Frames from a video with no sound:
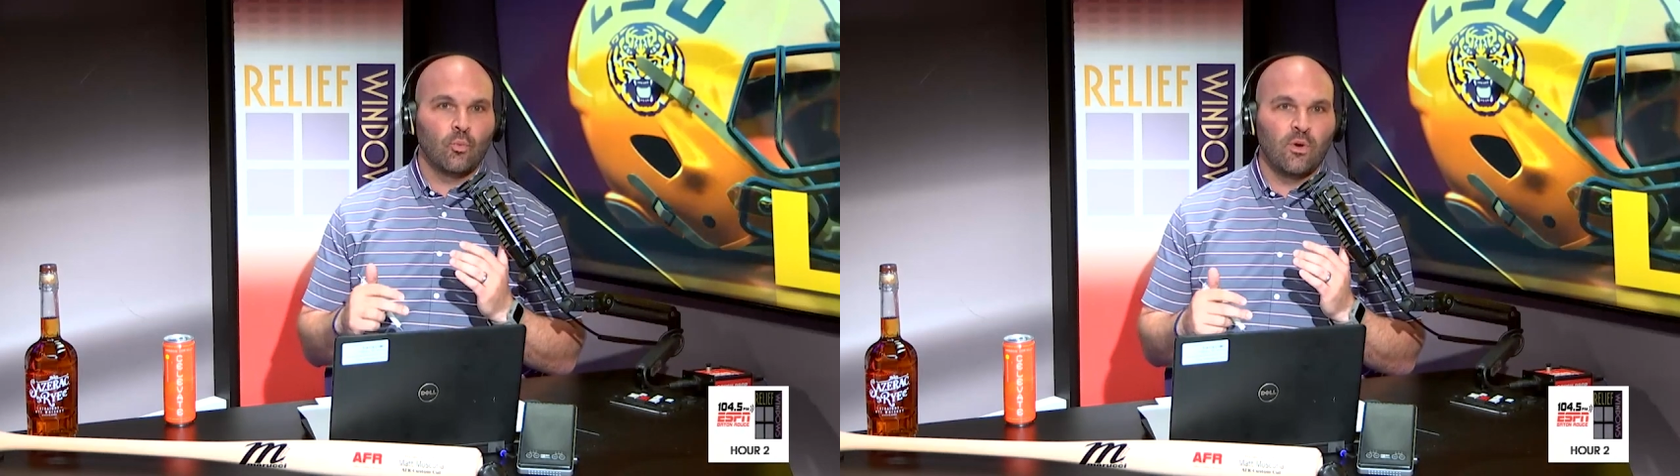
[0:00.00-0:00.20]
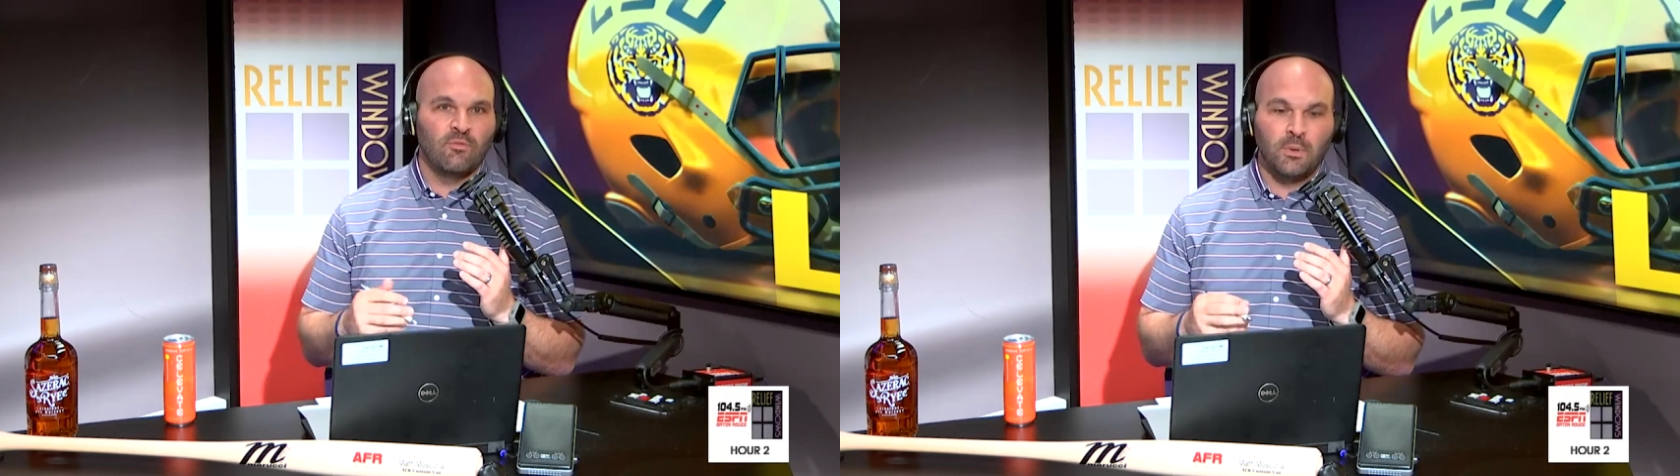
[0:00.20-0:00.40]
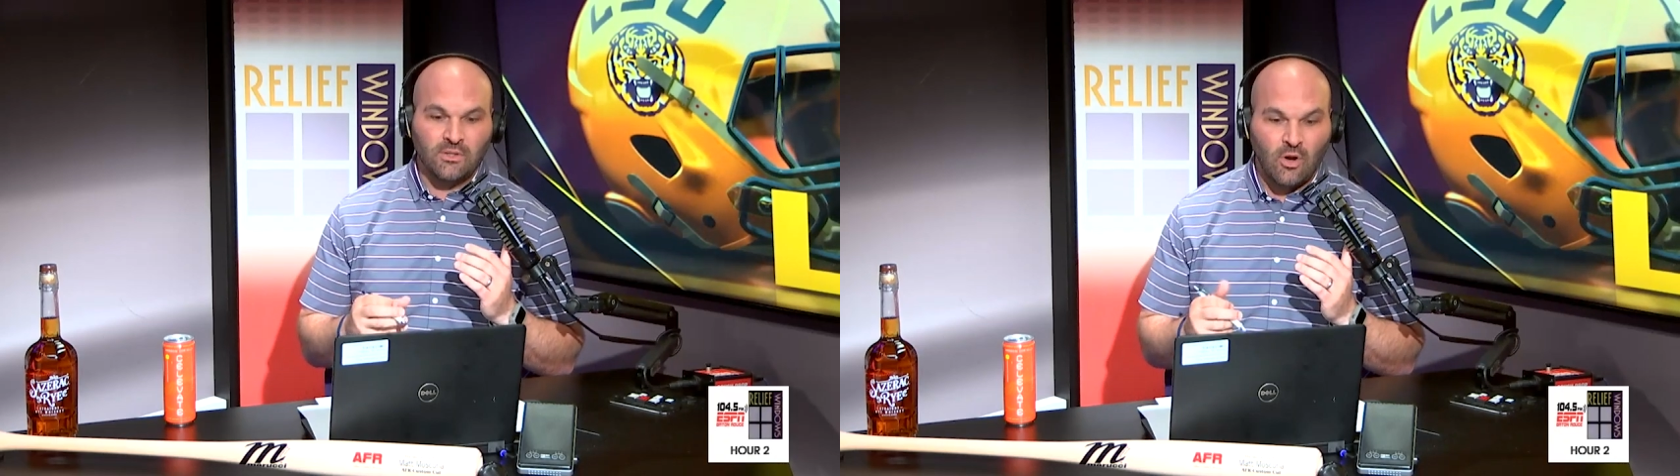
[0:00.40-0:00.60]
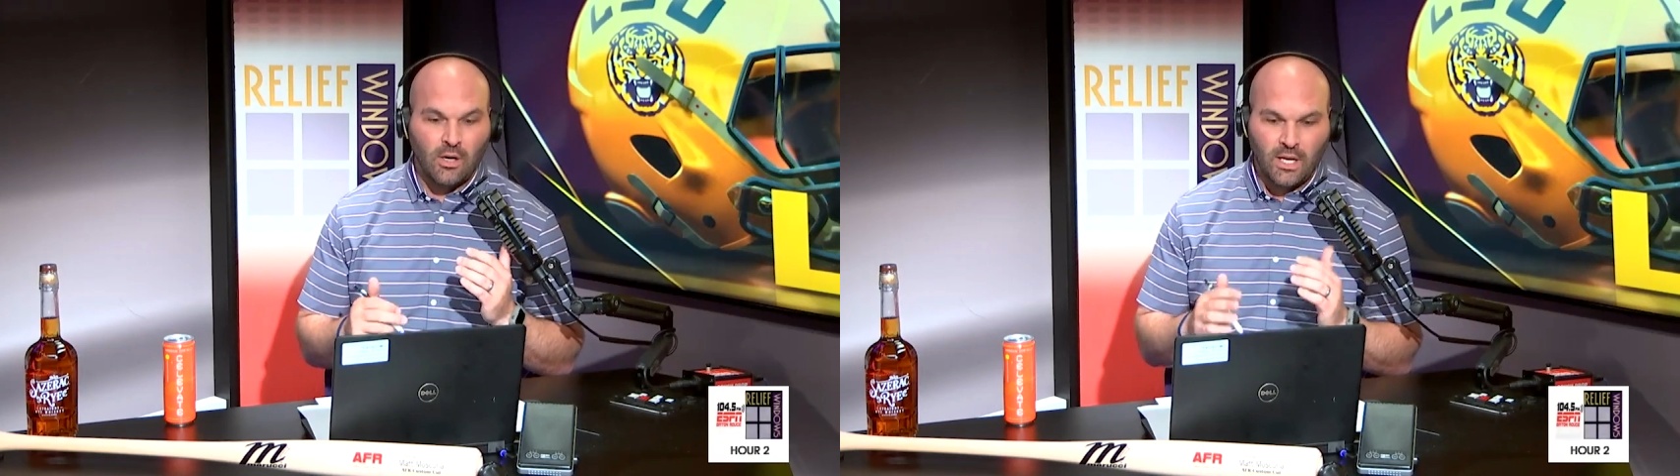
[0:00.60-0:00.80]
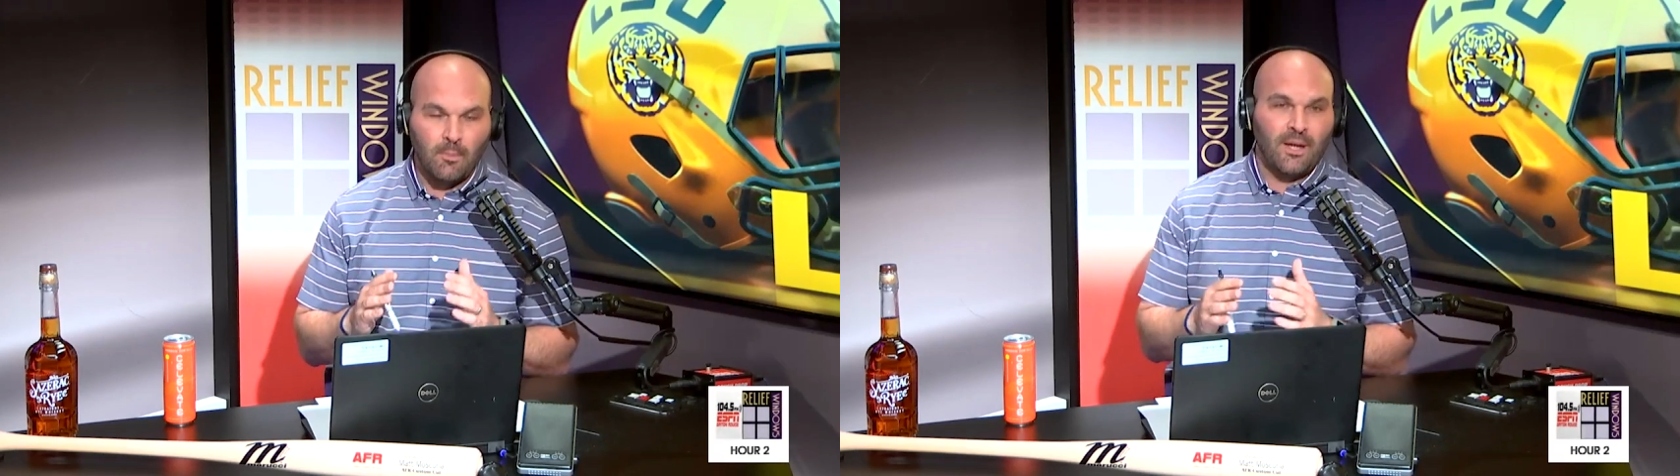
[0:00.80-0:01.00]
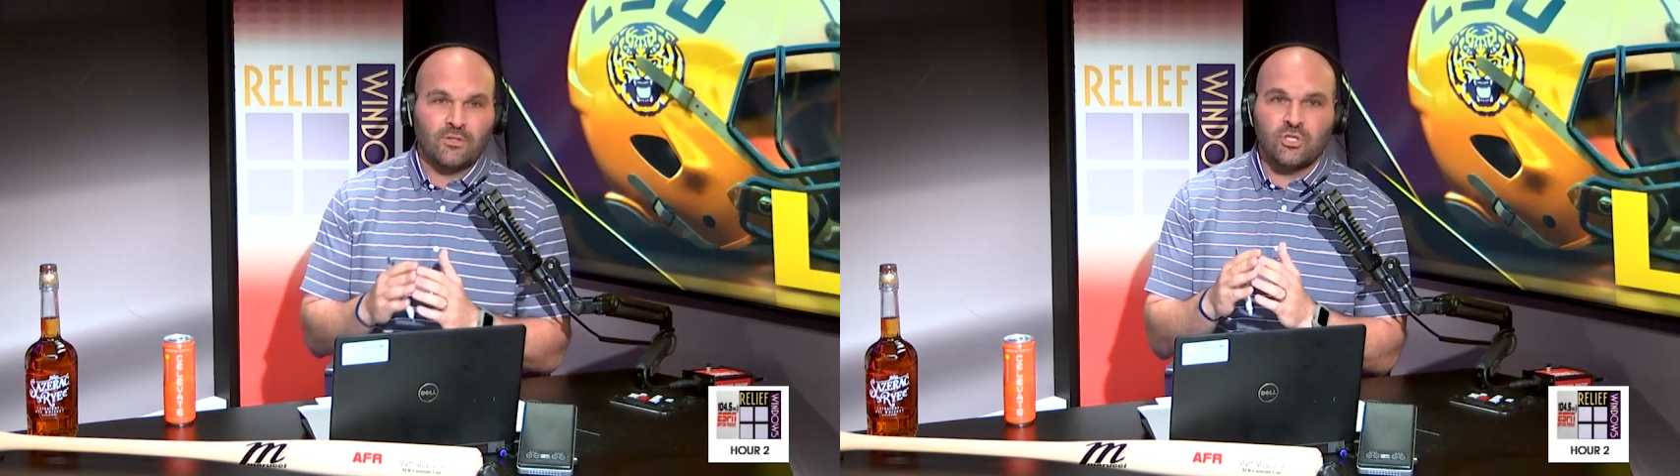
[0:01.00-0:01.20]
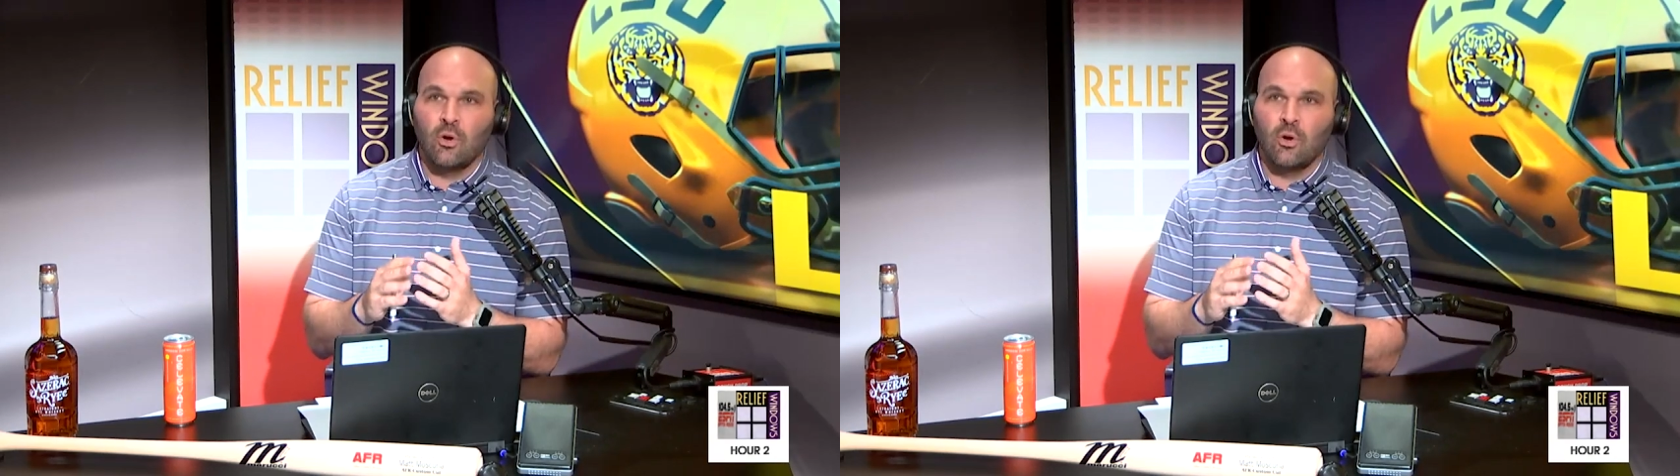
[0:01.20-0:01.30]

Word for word: we've been talking about.